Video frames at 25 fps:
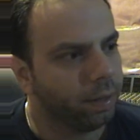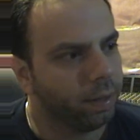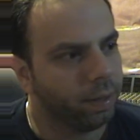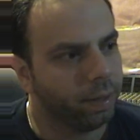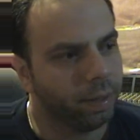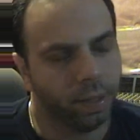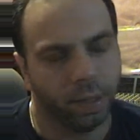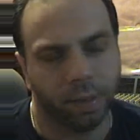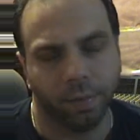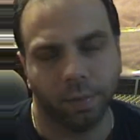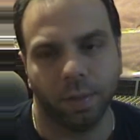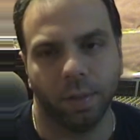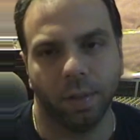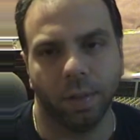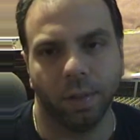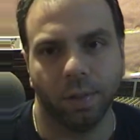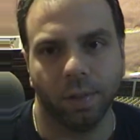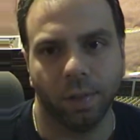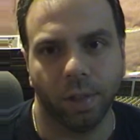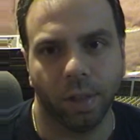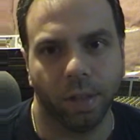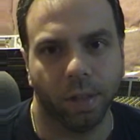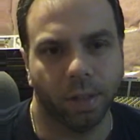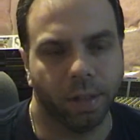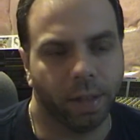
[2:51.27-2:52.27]
you're going to have a
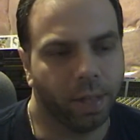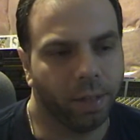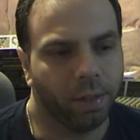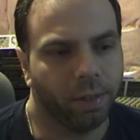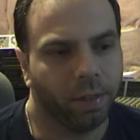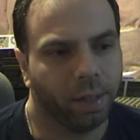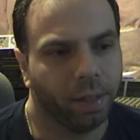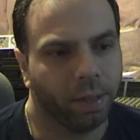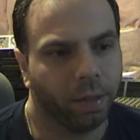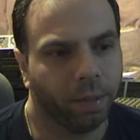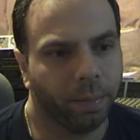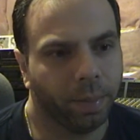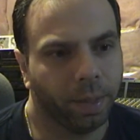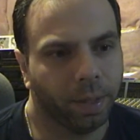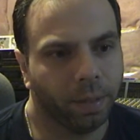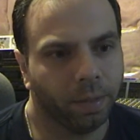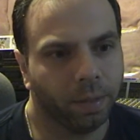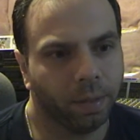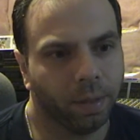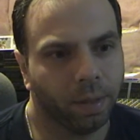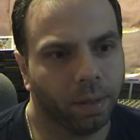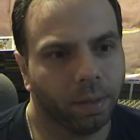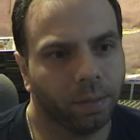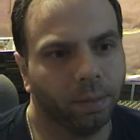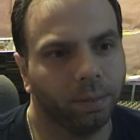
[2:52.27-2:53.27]
6-channel, 8-channel
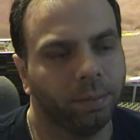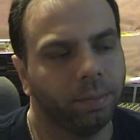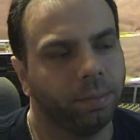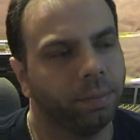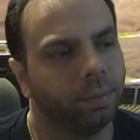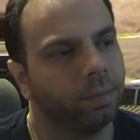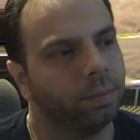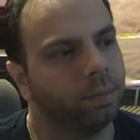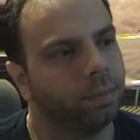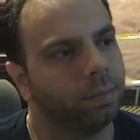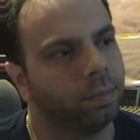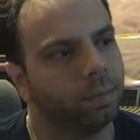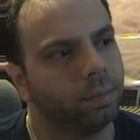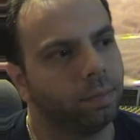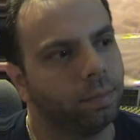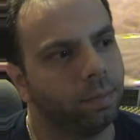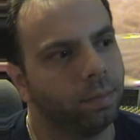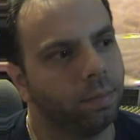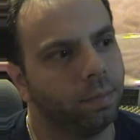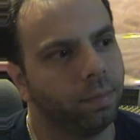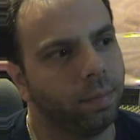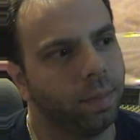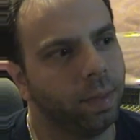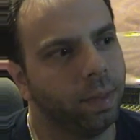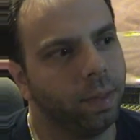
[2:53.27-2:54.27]
mixer.
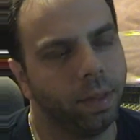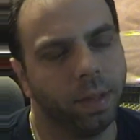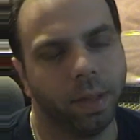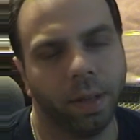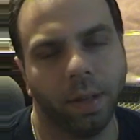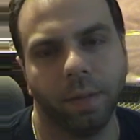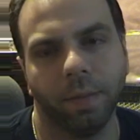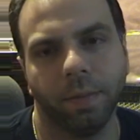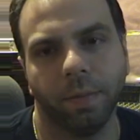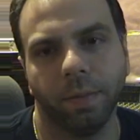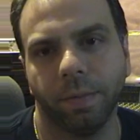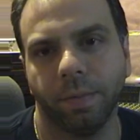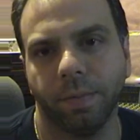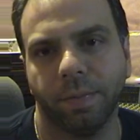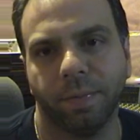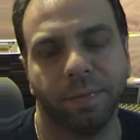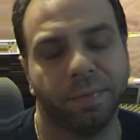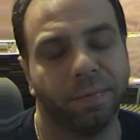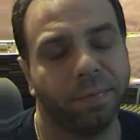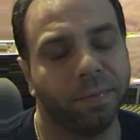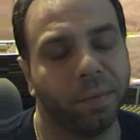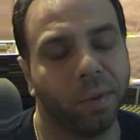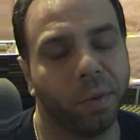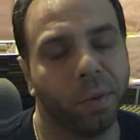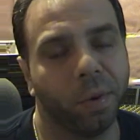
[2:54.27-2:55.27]
You're going to have
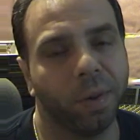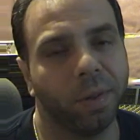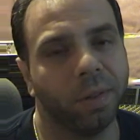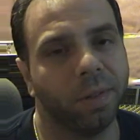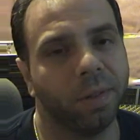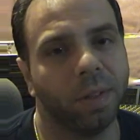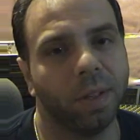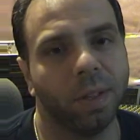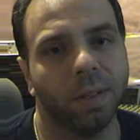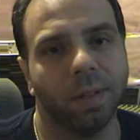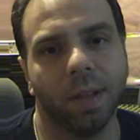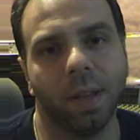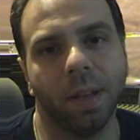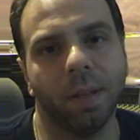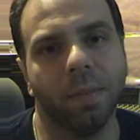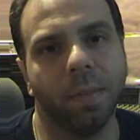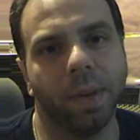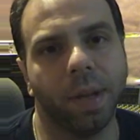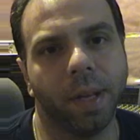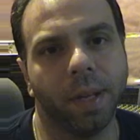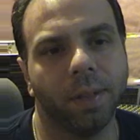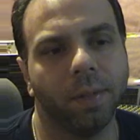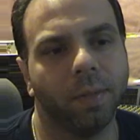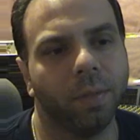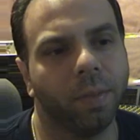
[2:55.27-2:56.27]
4, 6, 8
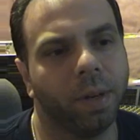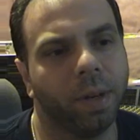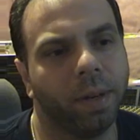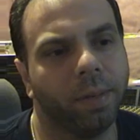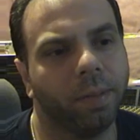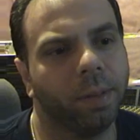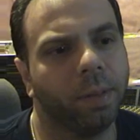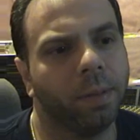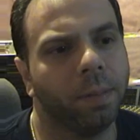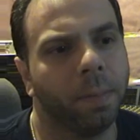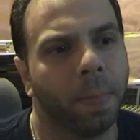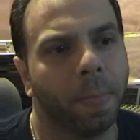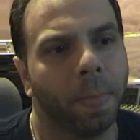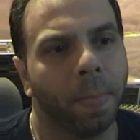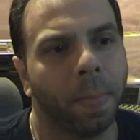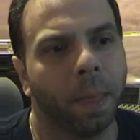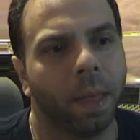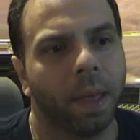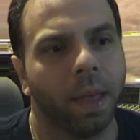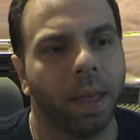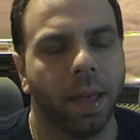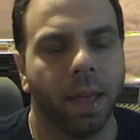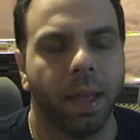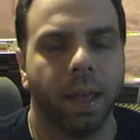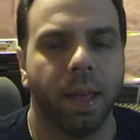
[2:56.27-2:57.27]
mics, whatever.
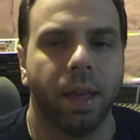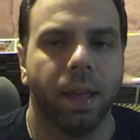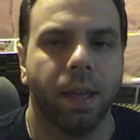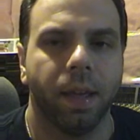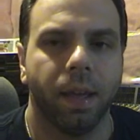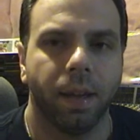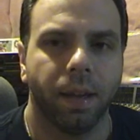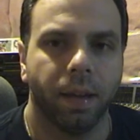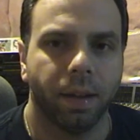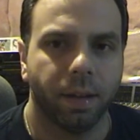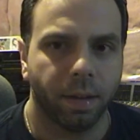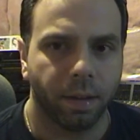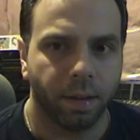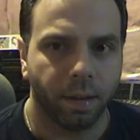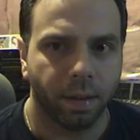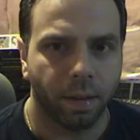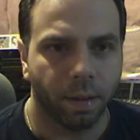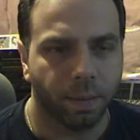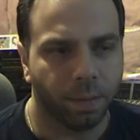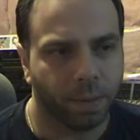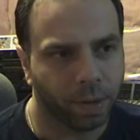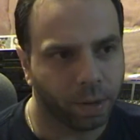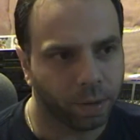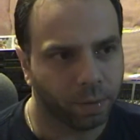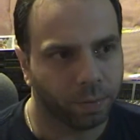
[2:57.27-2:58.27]

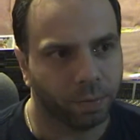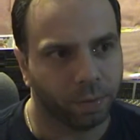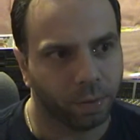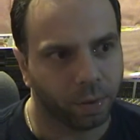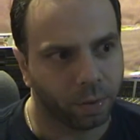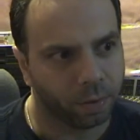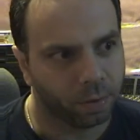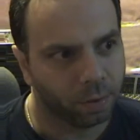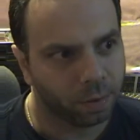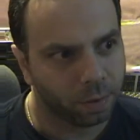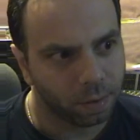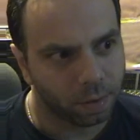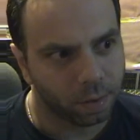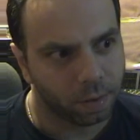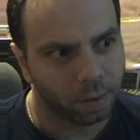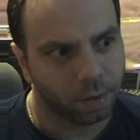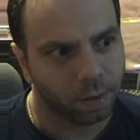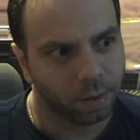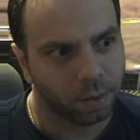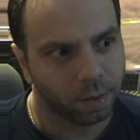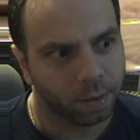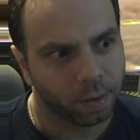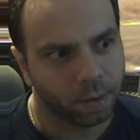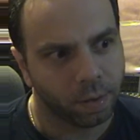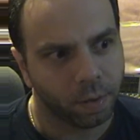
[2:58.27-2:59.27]
The microphones
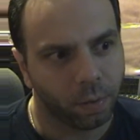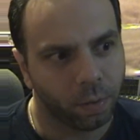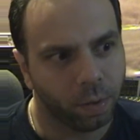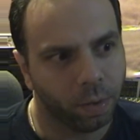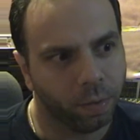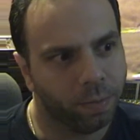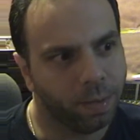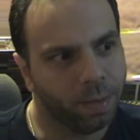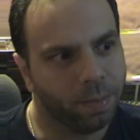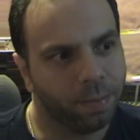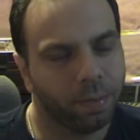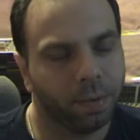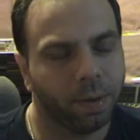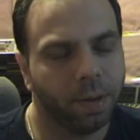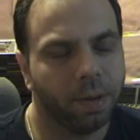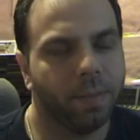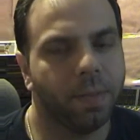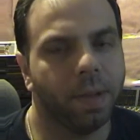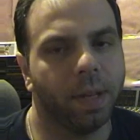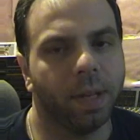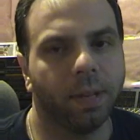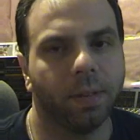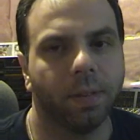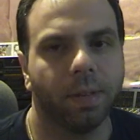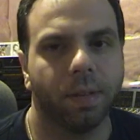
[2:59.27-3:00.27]
will be
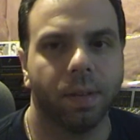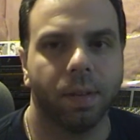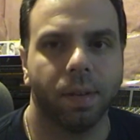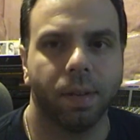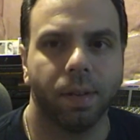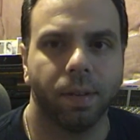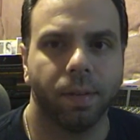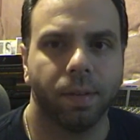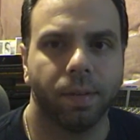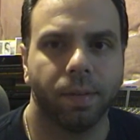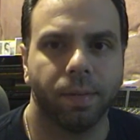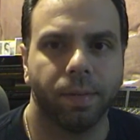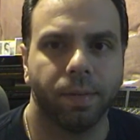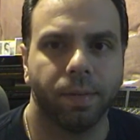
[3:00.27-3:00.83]
pre-mixed